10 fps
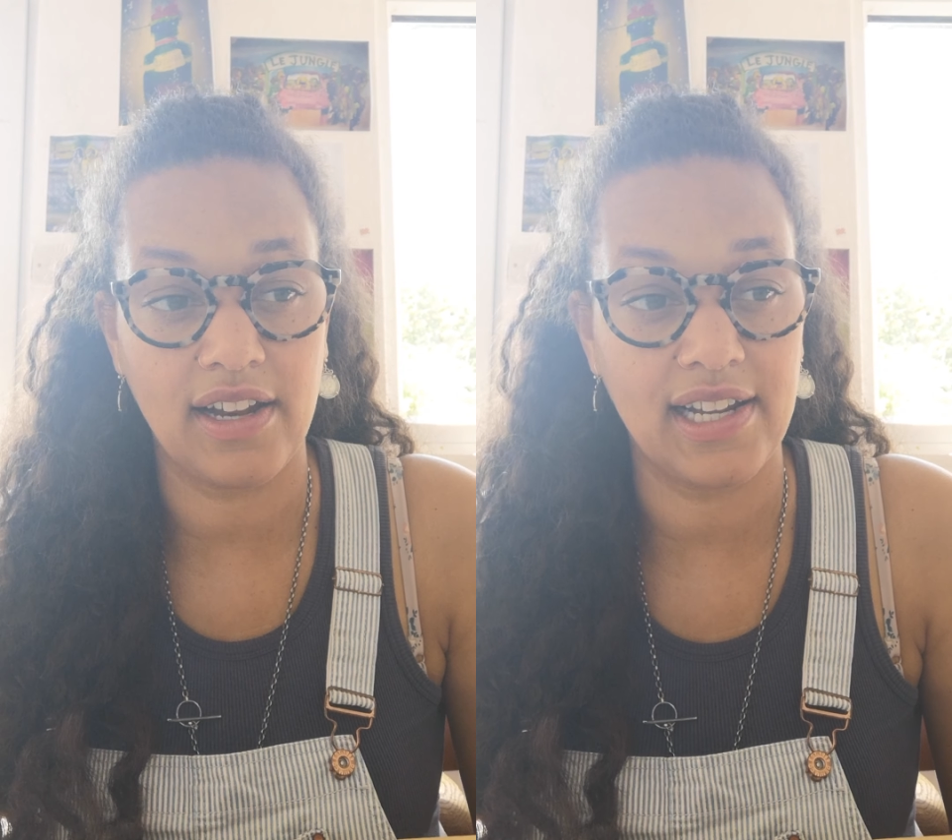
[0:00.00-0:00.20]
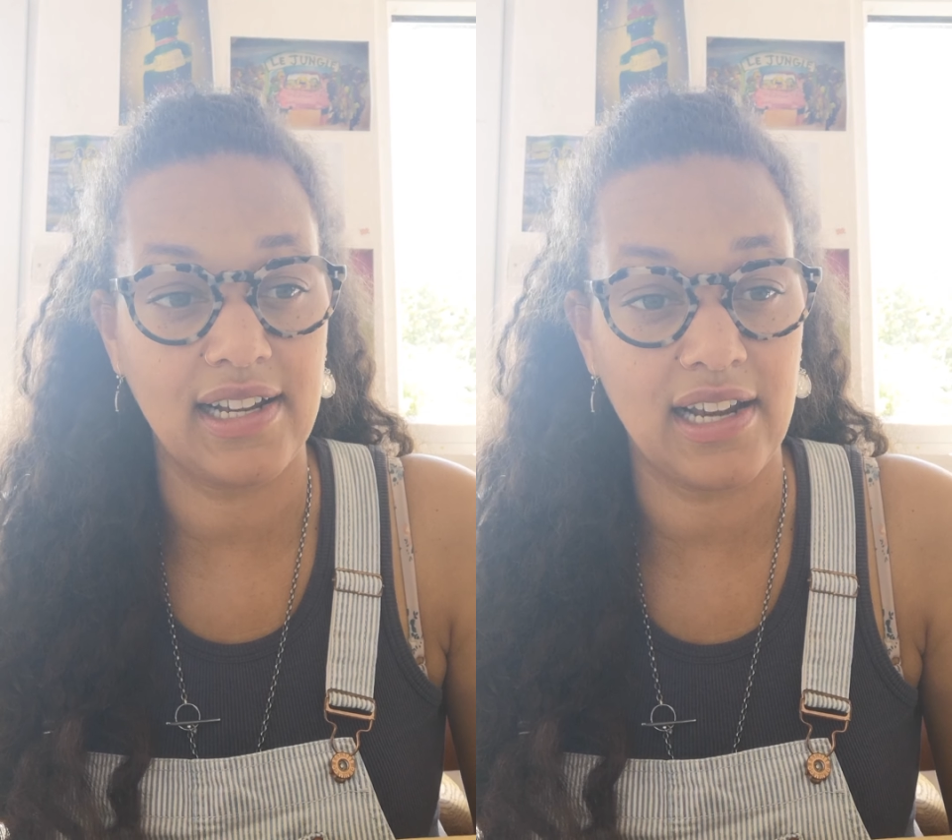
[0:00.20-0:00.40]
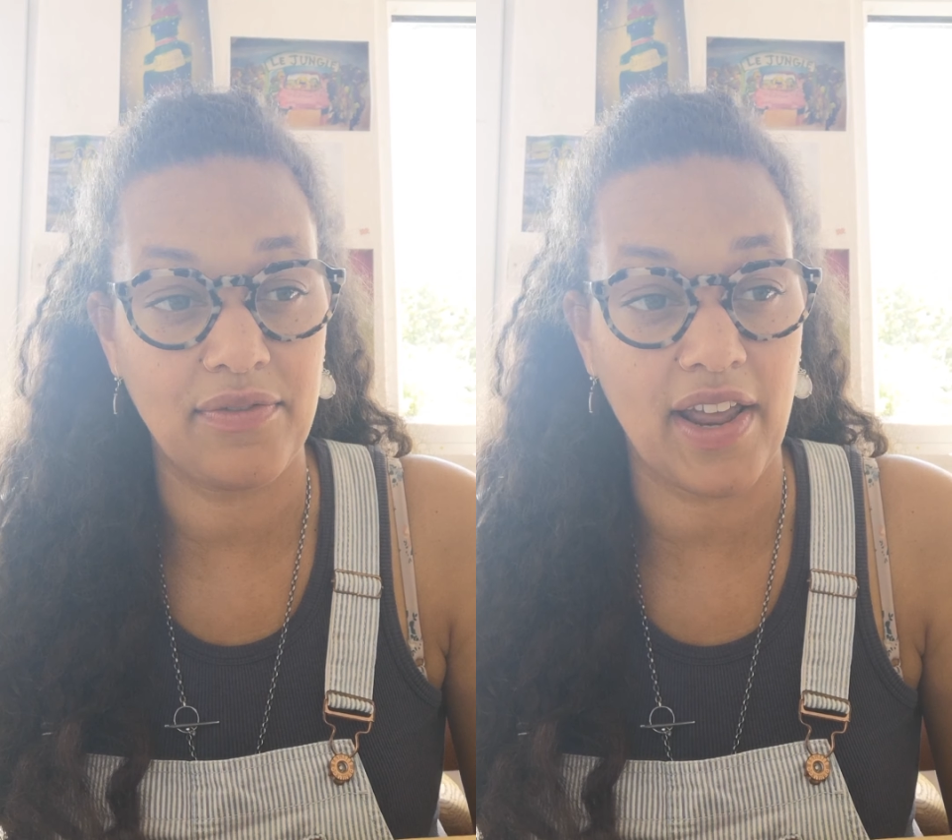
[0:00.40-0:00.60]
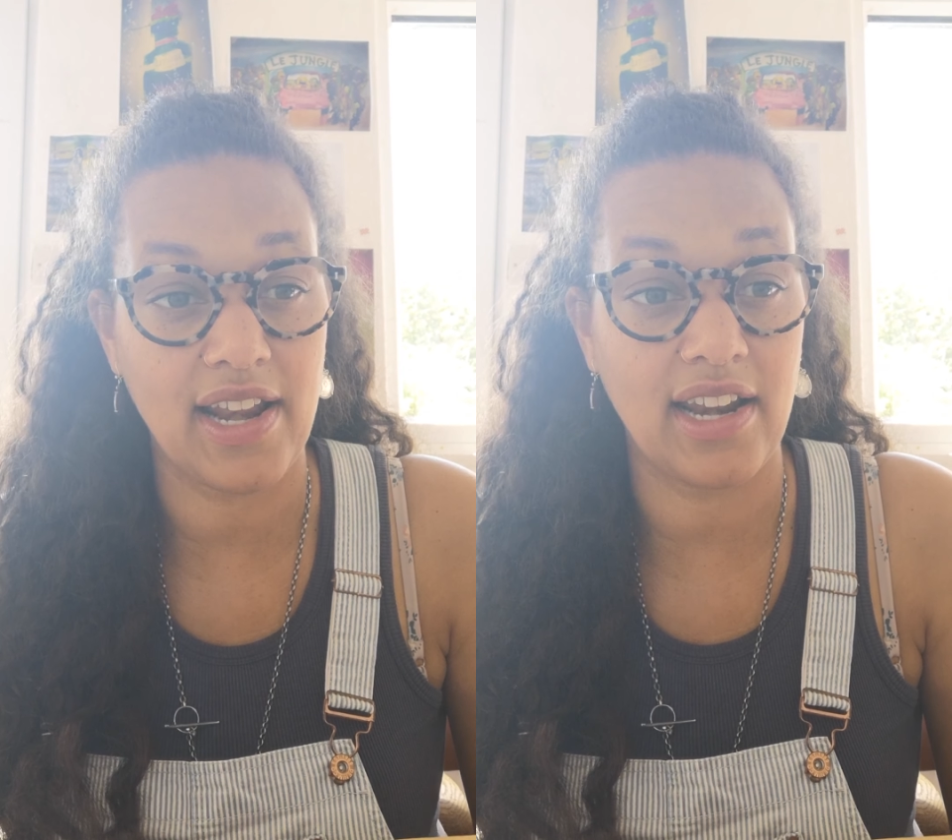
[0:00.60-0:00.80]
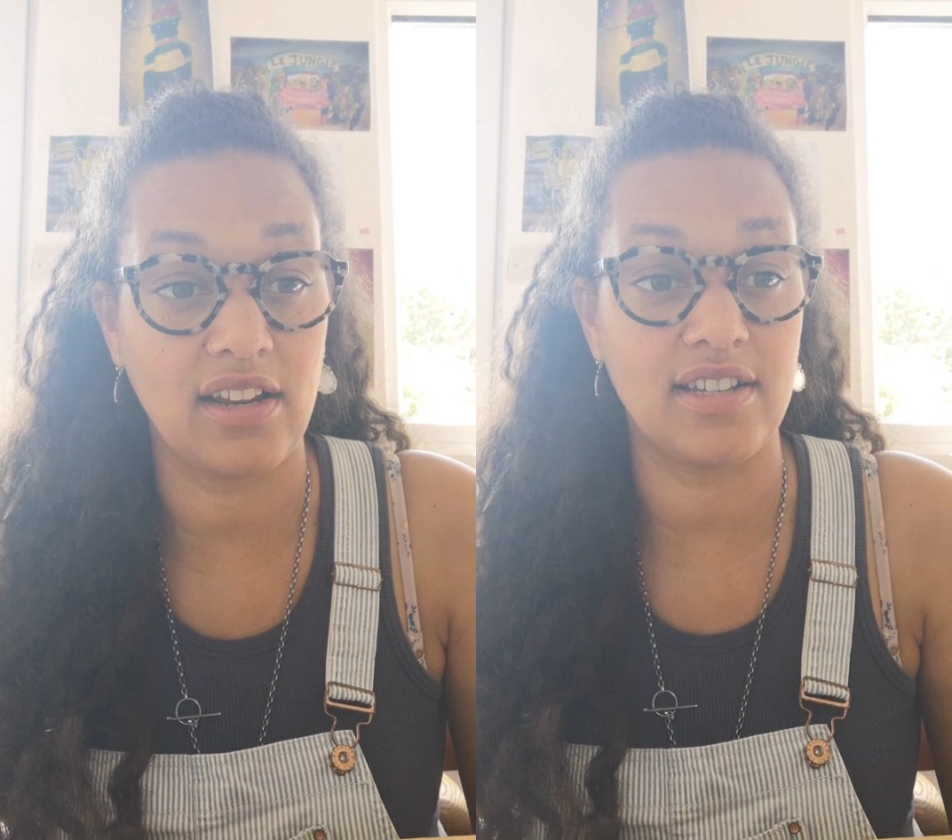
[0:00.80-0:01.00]
live
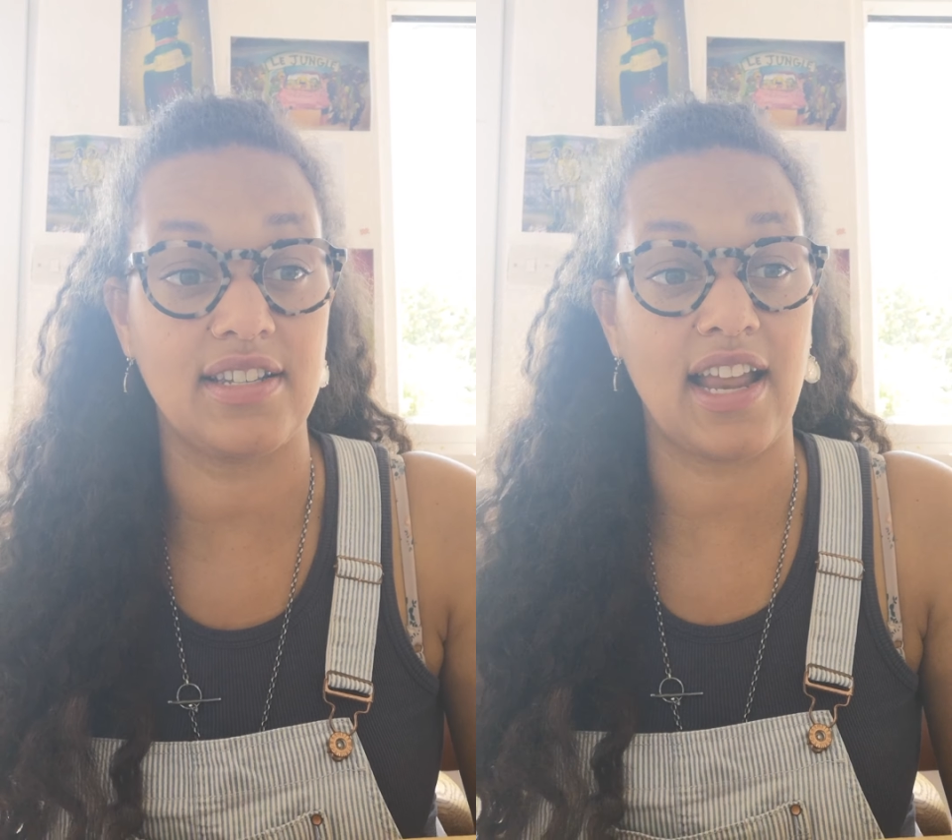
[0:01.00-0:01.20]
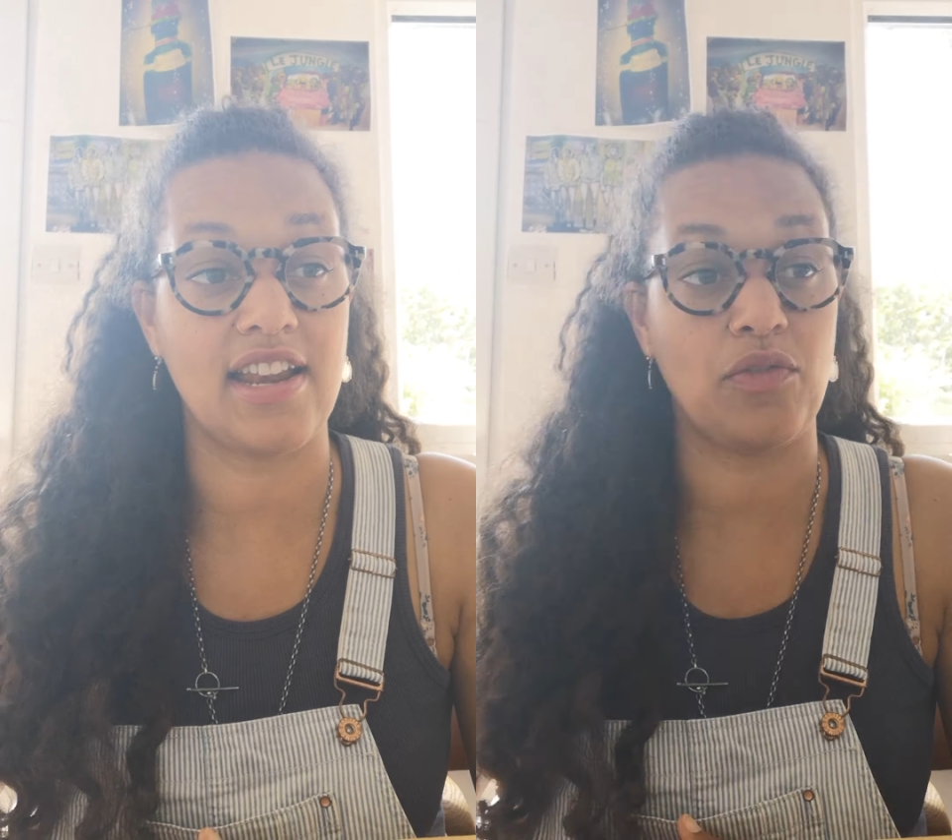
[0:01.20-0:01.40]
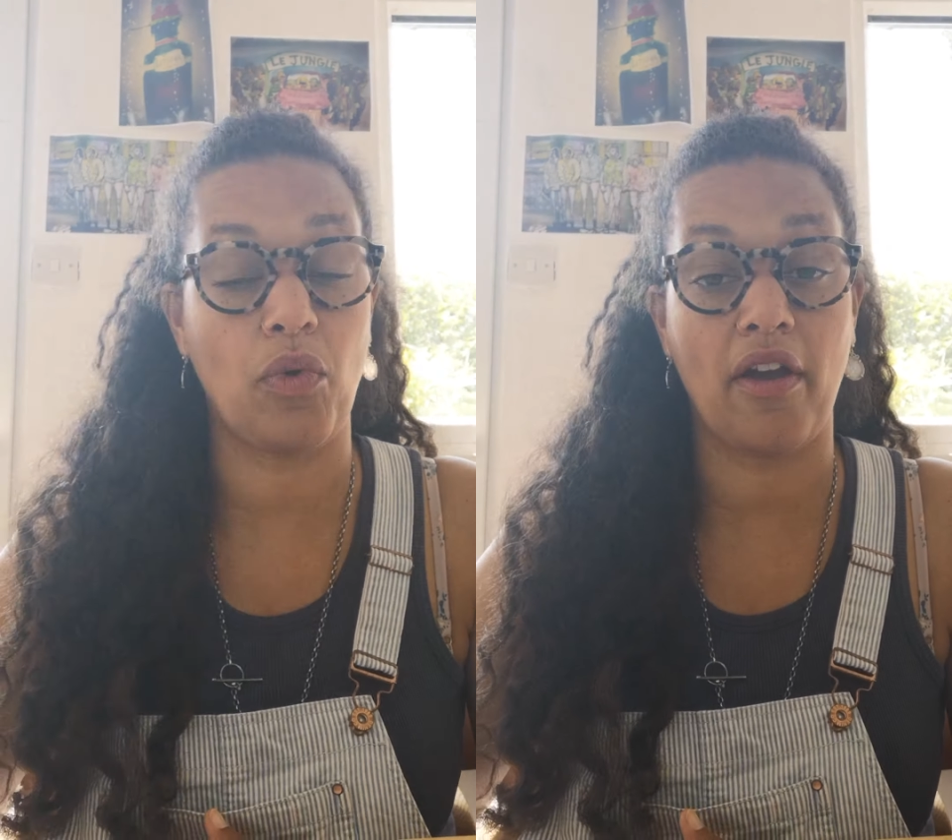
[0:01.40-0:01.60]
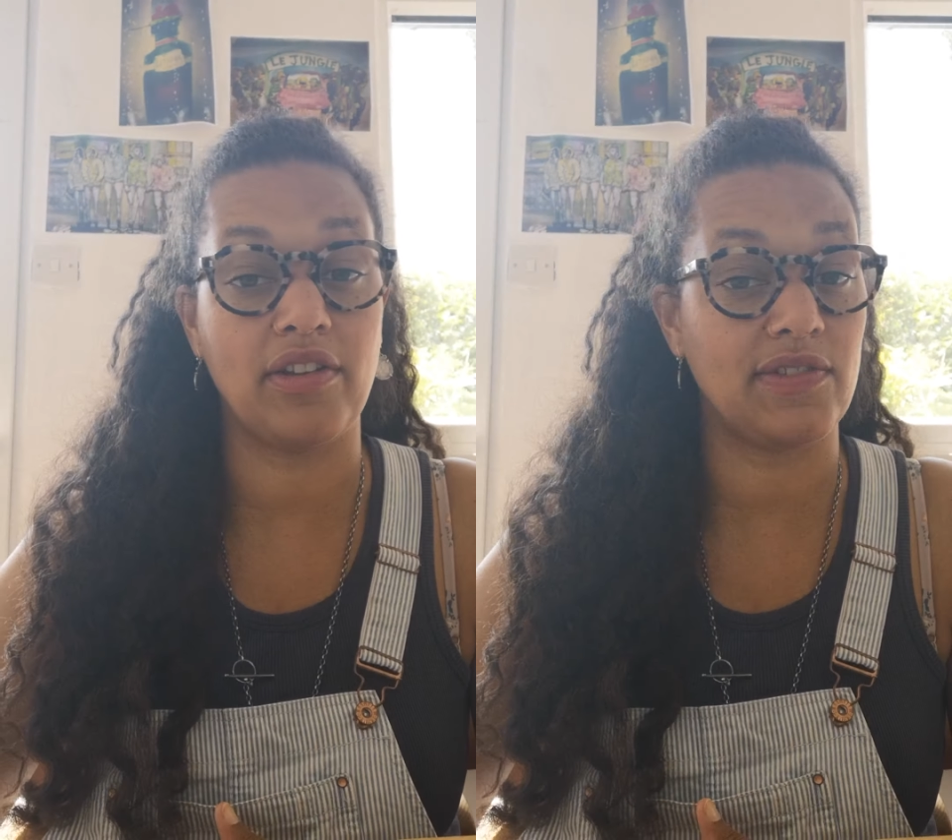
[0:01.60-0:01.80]
in and understanding where